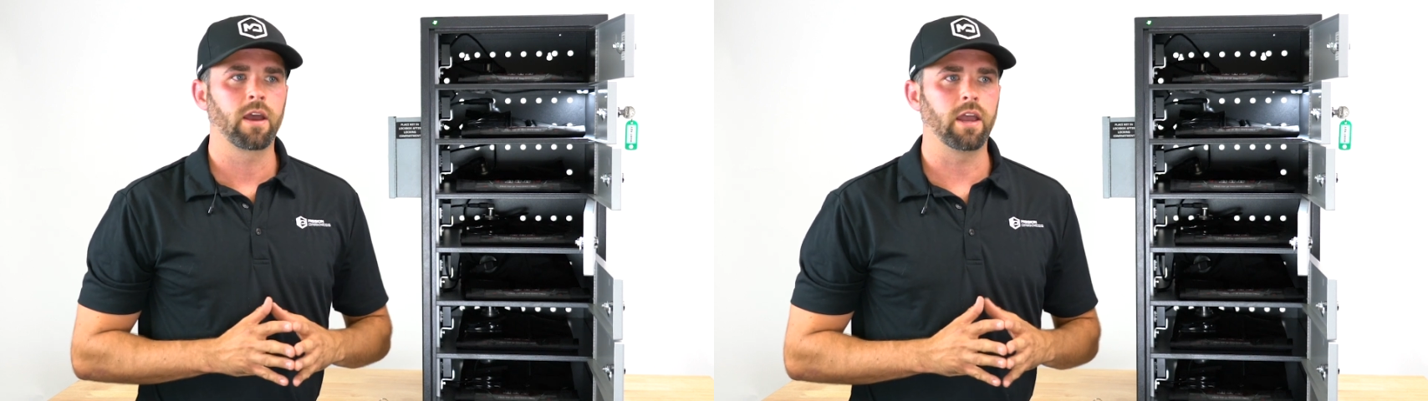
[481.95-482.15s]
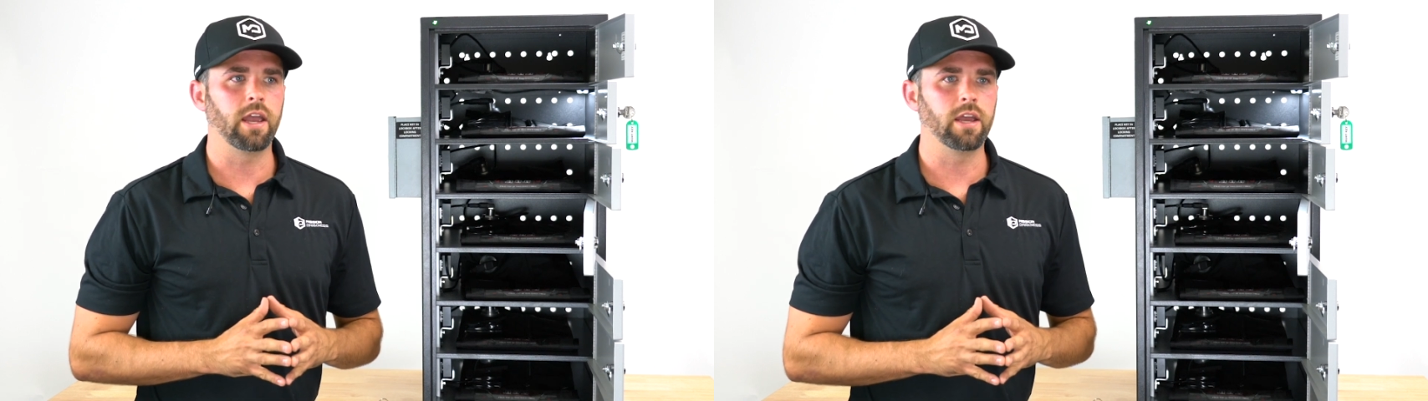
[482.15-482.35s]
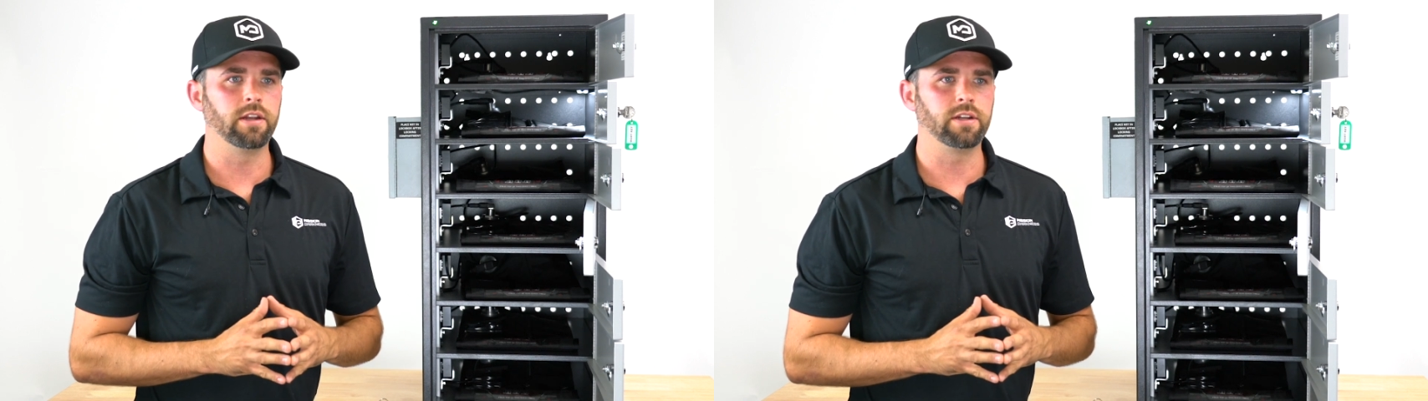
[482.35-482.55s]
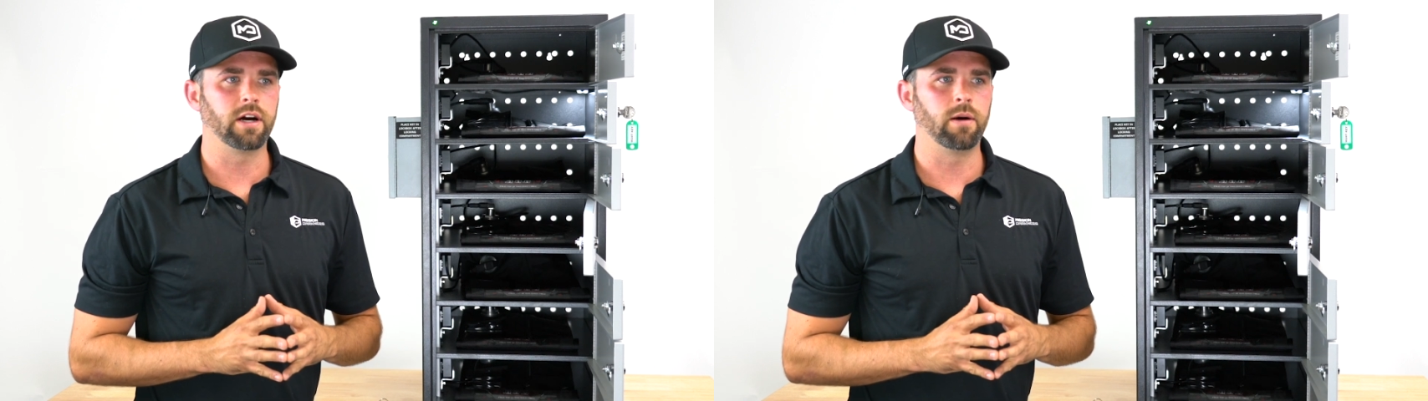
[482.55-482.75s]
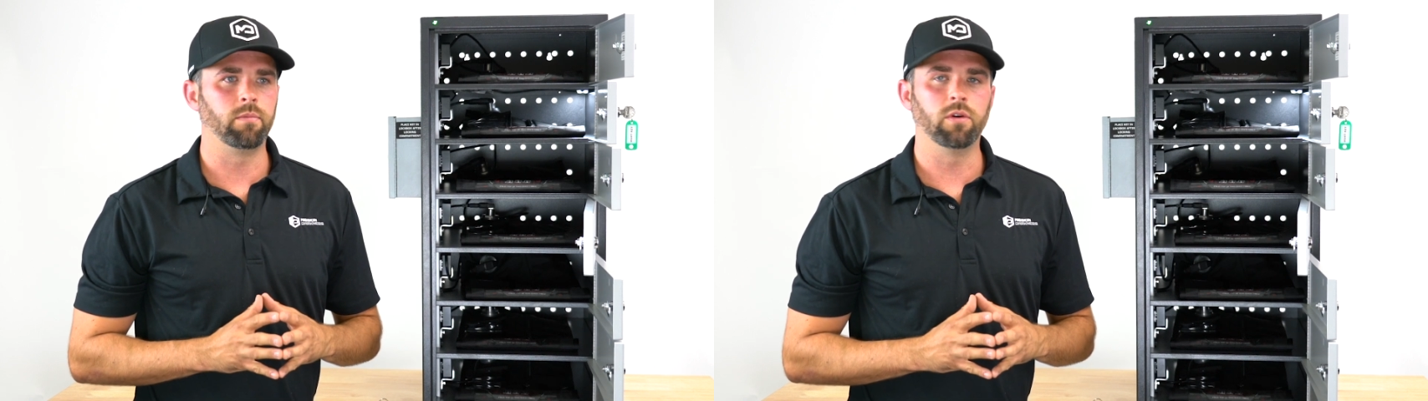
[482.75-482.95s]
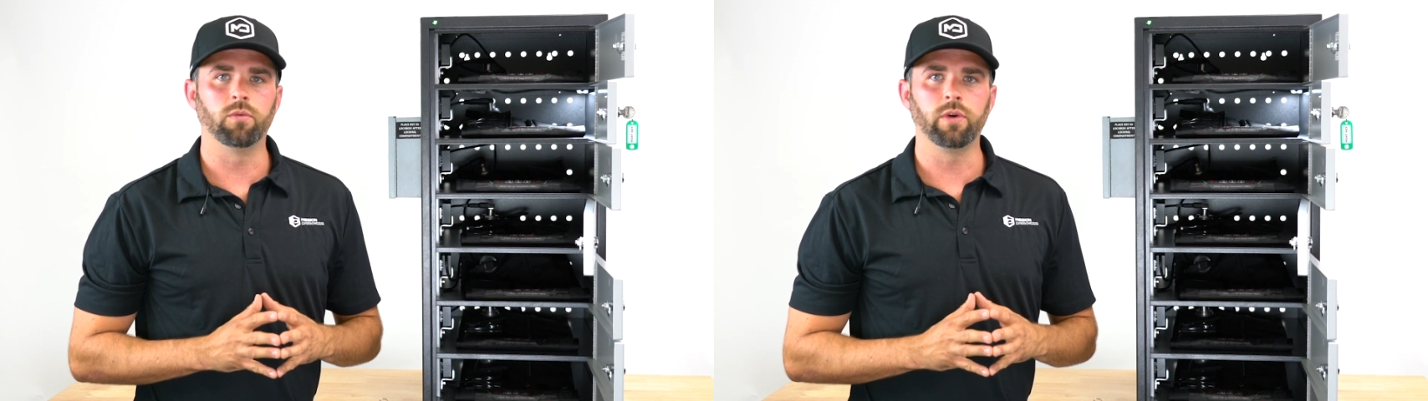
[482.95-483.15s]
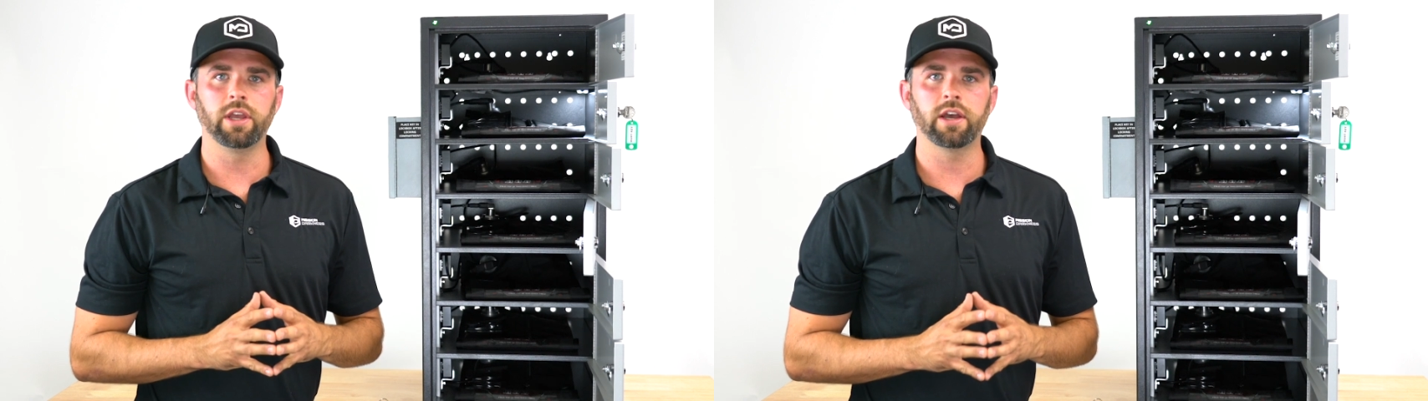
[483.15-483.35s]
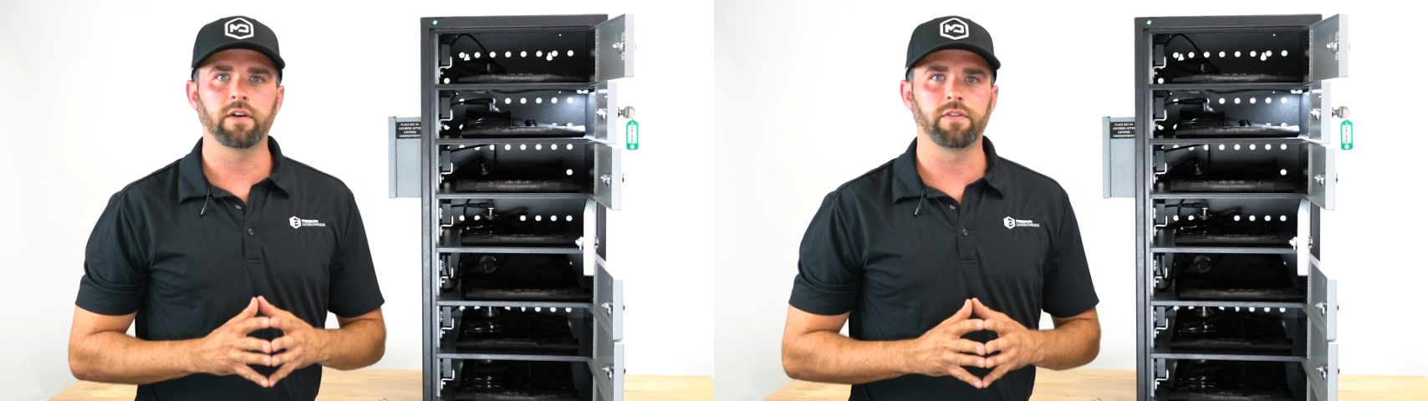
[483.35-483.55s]
And um,
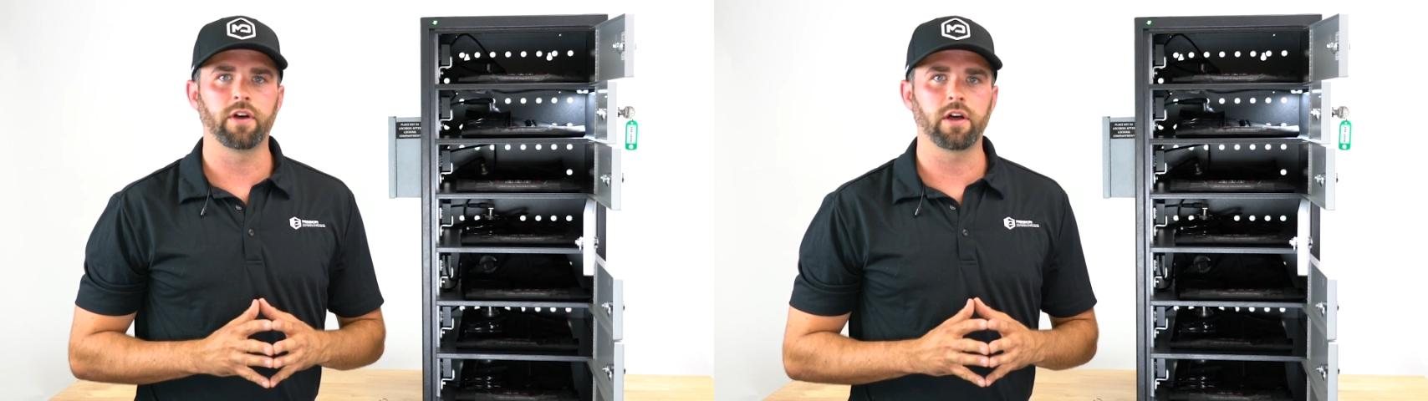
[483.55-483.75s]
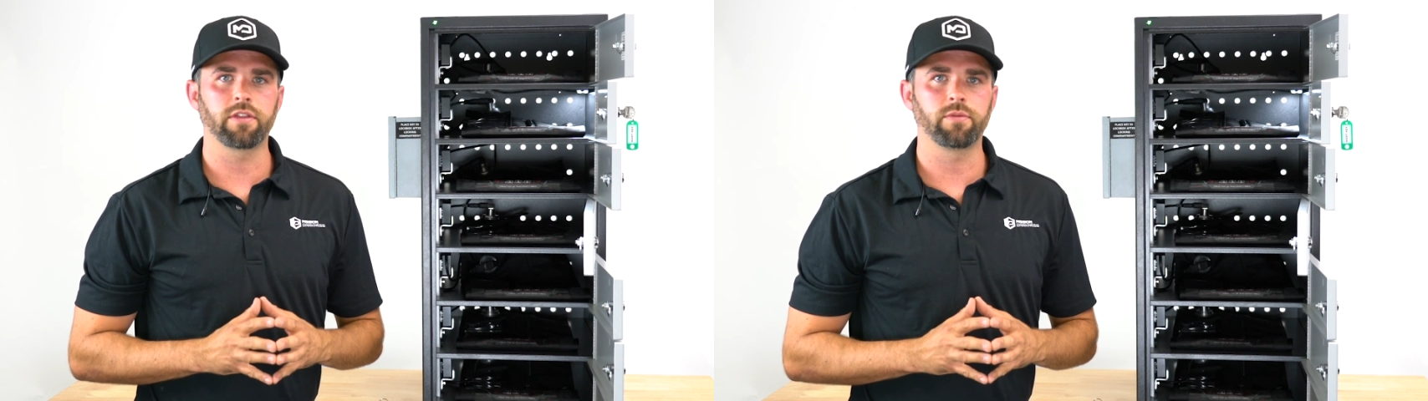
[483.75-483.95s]
we have thought